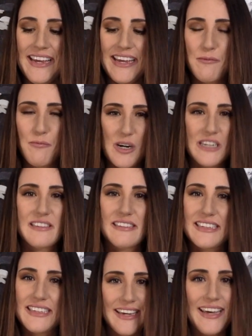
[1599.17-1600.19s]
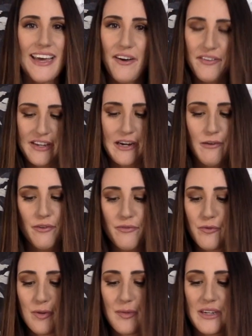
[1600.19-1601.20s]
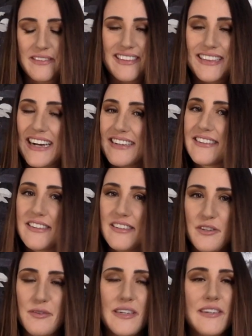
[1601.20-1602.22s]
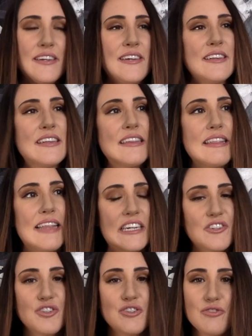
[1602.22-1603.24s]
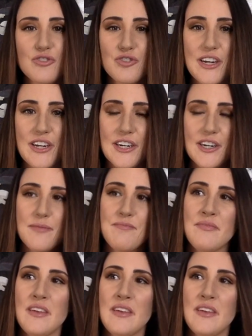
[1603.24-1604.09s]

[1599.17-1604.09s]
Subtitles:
He wants to get health care reform, and he's elected to do it. Let's shoot straight here.